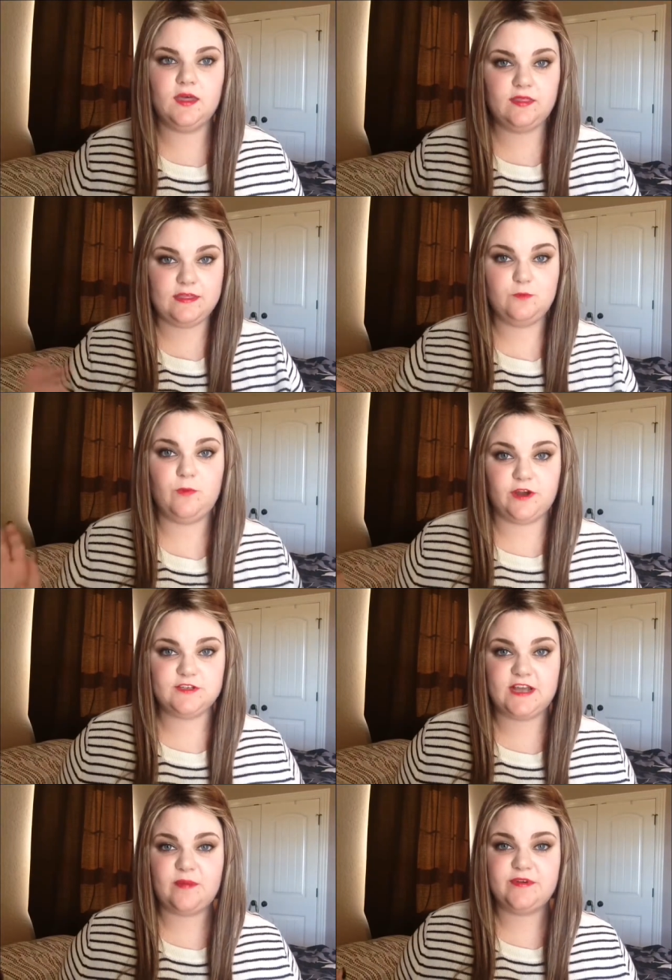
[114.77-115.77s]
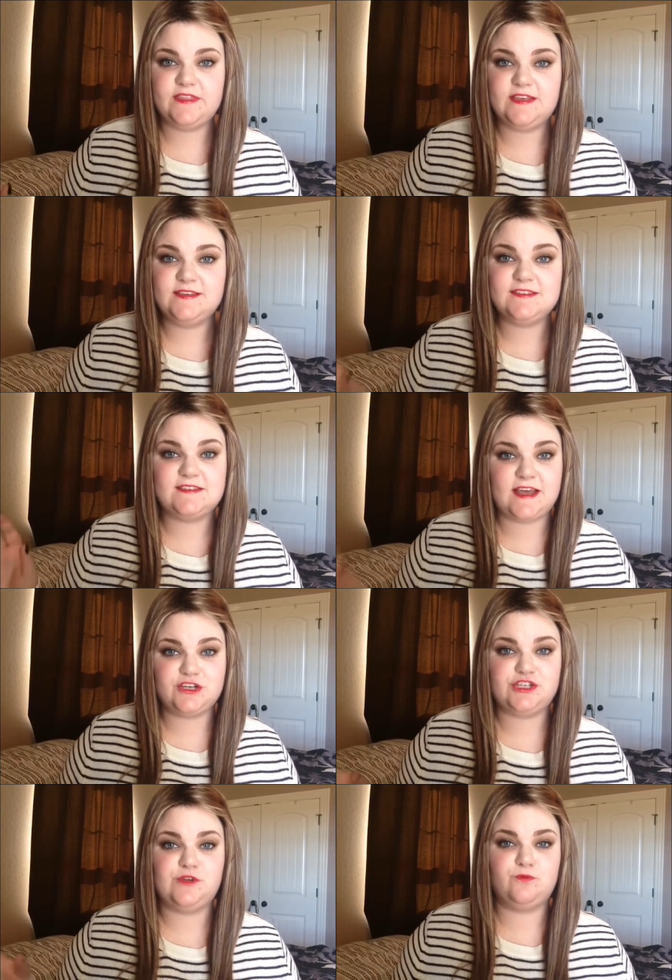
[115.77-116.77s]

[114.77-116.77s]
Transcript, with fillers: The wear time with these is actually